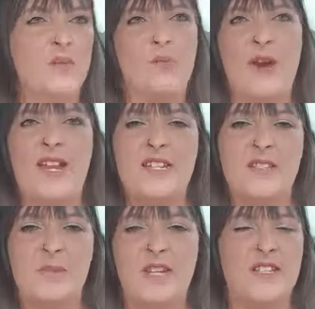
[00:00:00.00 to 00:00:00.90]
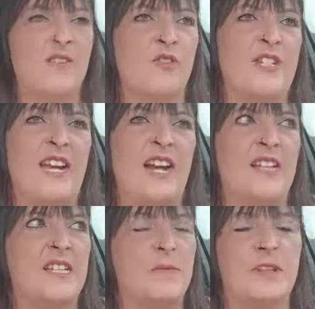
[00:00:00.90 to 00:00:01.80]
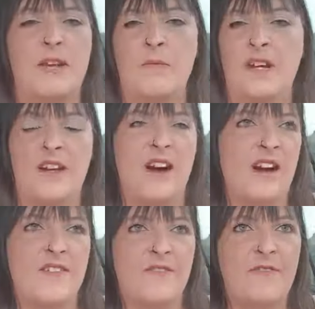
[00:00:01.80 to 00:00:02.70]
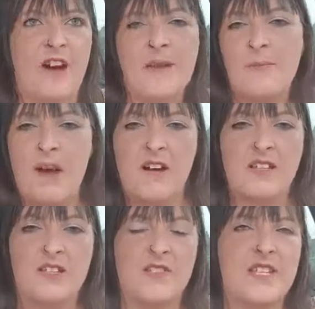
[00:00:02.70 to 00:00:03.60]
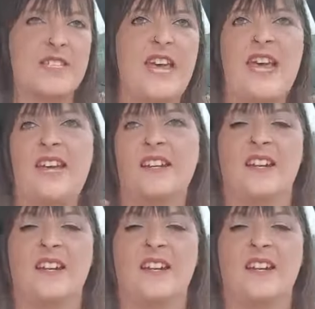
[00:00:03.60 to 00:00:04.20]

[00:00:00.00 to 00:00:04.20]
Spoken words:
bread because I've already had like my hi-fi bars on this day,